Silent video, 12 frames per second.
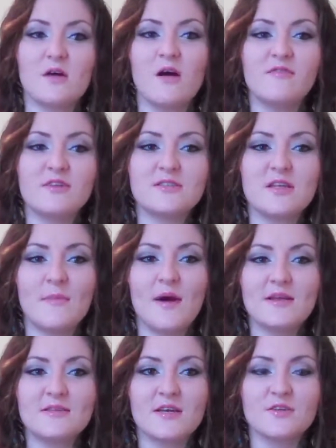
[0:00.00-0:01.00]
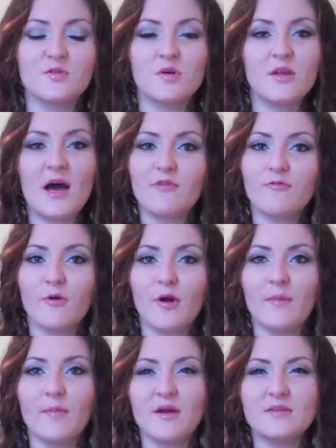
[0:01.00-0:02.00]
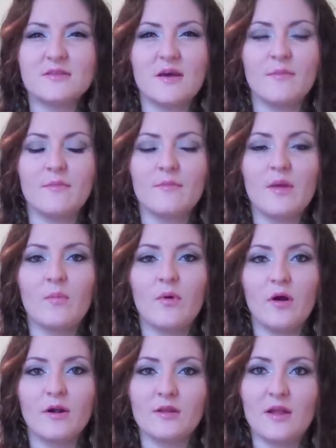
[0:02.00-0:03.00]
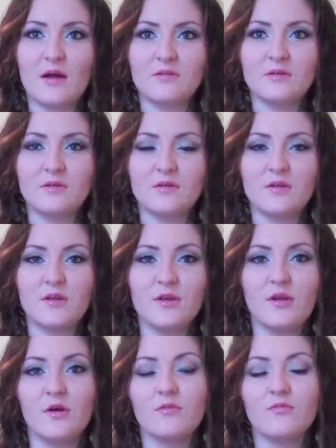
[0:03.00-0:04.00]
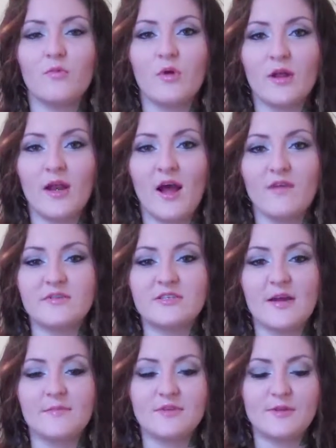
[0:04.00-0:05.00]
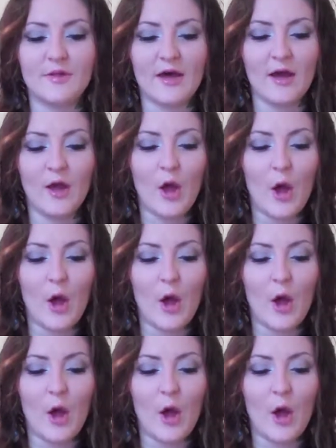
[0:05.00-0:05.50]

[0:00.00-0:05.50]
Obviously, my schedule allowed for it, but some people aren't allowed, you know, wouldn't have the time to do that.